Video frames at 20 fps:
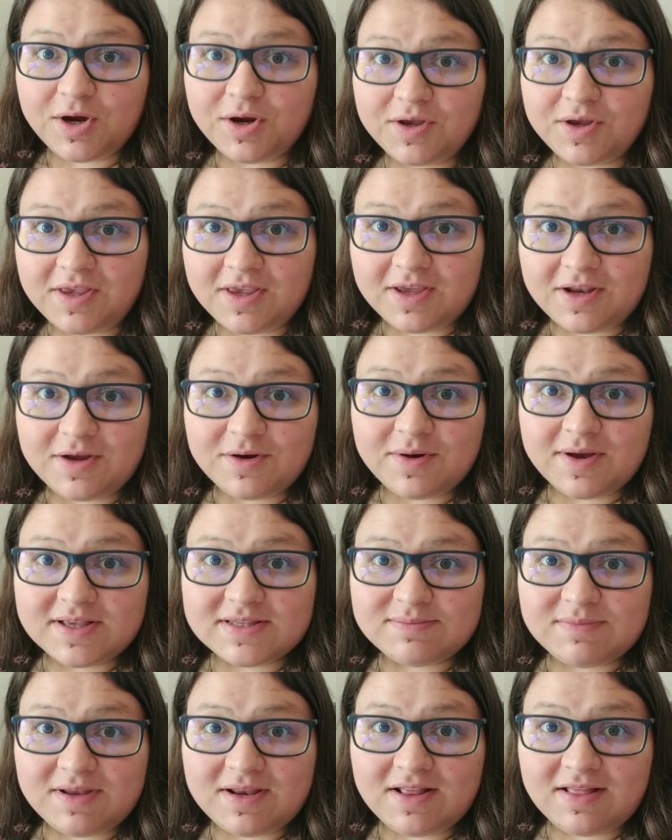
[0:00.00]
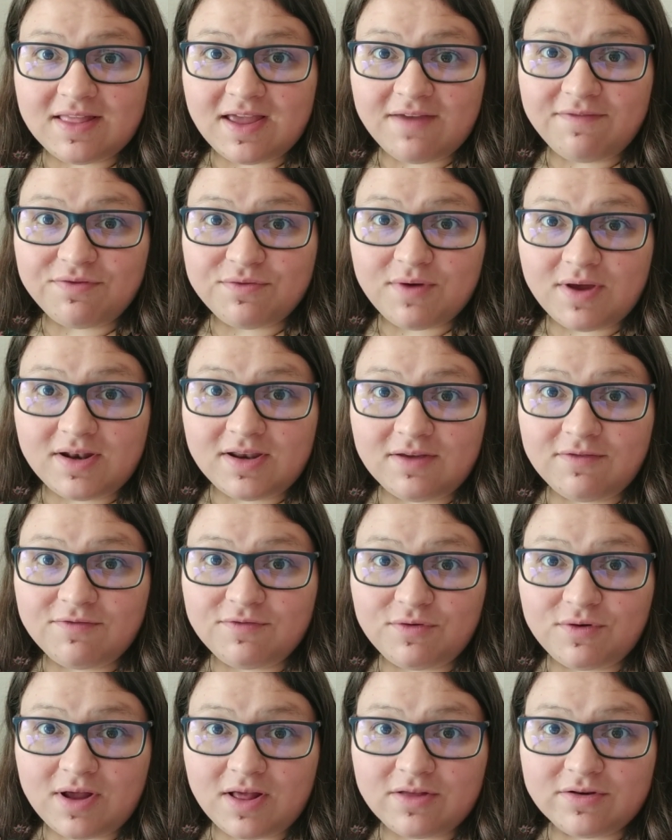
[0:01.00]
Her kiddo has many
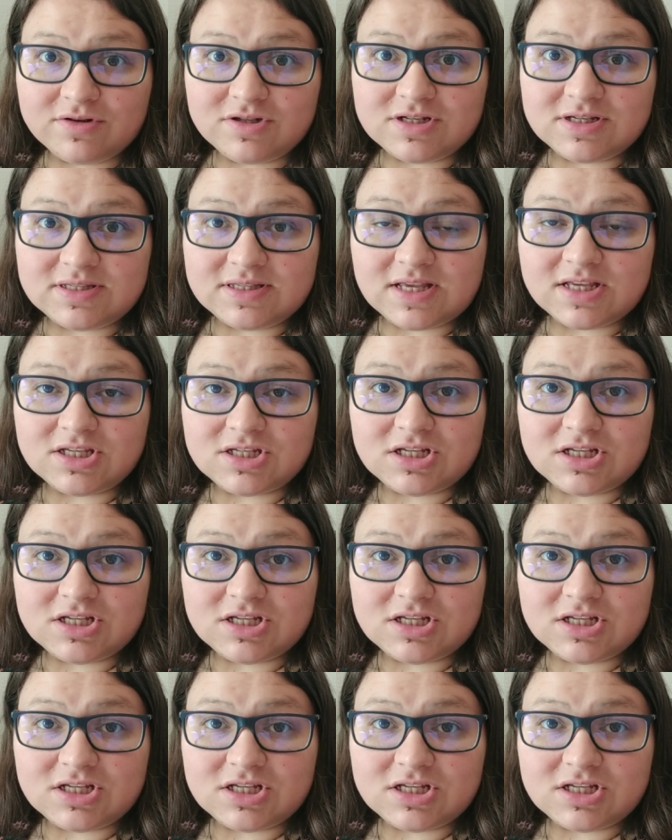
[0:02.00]
life-threatening food allergies